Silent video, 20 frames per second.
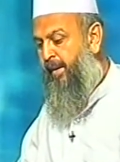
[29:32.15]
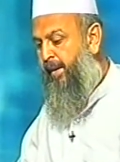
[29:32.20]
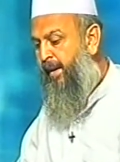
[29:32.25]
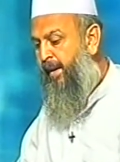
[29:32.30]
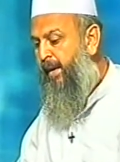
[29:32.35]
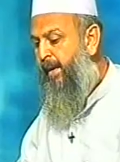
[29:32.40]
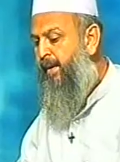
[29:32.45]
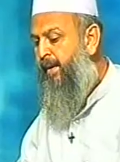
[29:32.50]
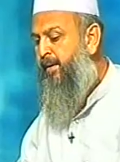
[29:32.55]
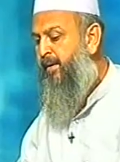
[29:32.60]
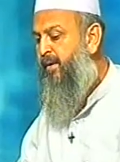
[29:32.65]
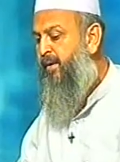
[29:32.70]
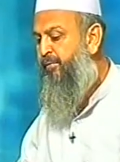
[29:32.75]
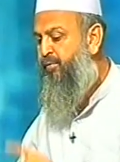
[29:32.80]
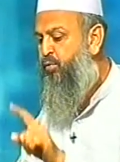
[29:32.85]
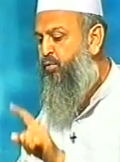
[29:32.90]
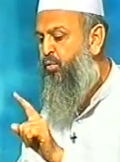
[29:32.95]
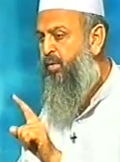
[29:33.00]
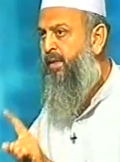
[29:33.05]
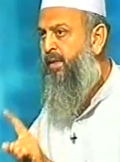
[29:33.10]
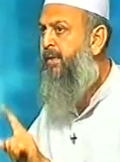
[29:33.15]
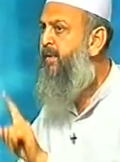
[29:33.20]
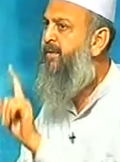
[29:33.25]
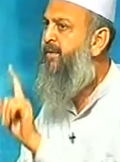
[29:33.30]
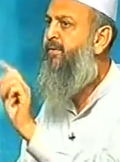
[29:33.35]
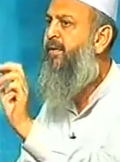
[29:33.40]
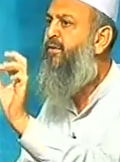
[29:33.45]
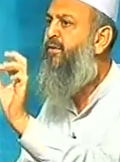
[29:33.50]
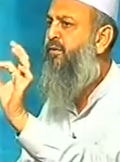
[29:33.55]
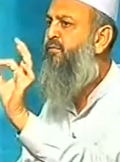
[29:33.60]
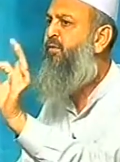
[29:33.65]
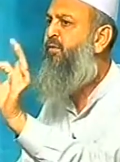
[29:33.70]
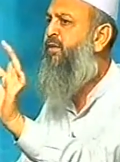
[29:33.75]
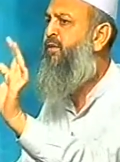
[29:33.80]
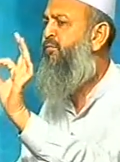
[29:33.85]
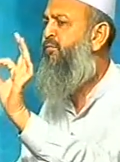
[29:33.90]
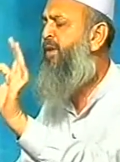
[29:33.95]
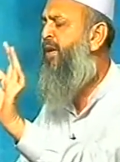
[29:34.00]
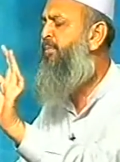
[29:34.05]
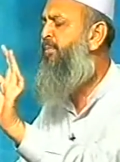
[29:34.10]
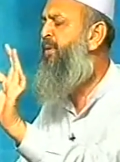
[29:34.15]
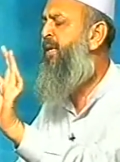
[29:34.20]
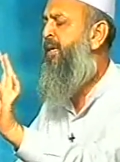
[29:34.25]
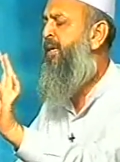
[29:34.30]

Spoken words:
And if you read, just what's 1 minute.